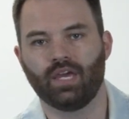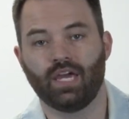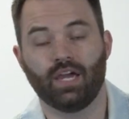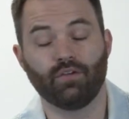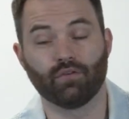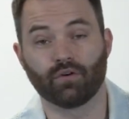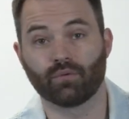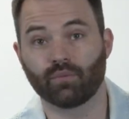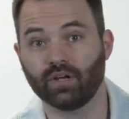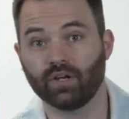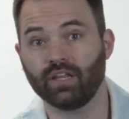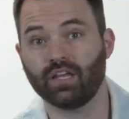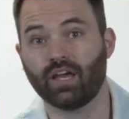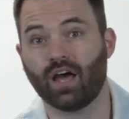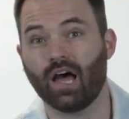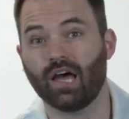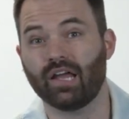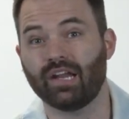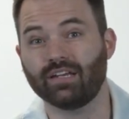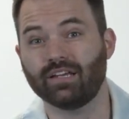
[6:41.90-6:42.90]
If we're really
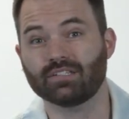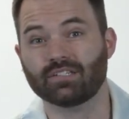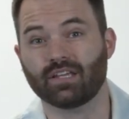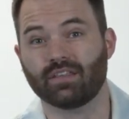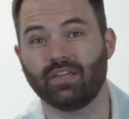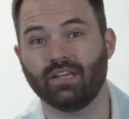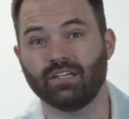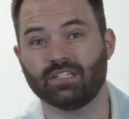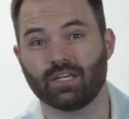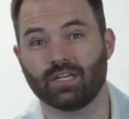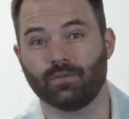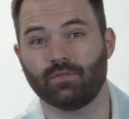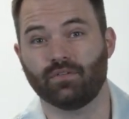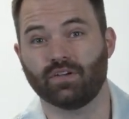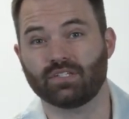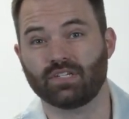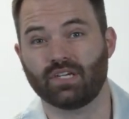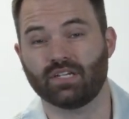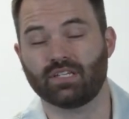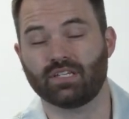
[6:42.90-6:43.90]
honest, I think some of
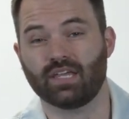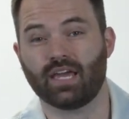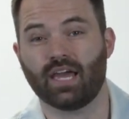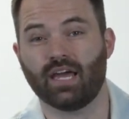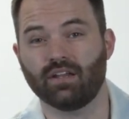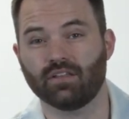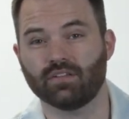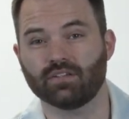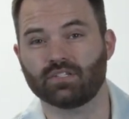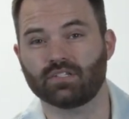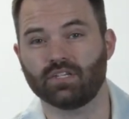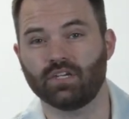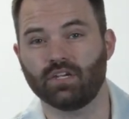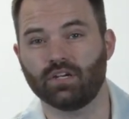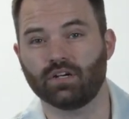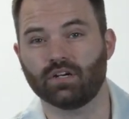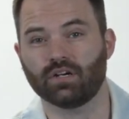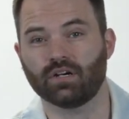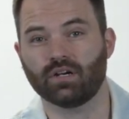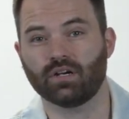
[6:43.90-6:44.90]
us get to the end of this
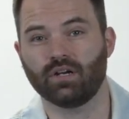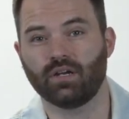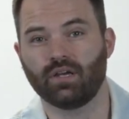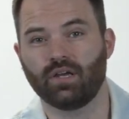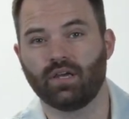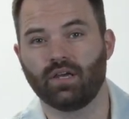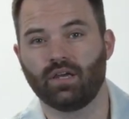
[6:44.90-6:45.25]
year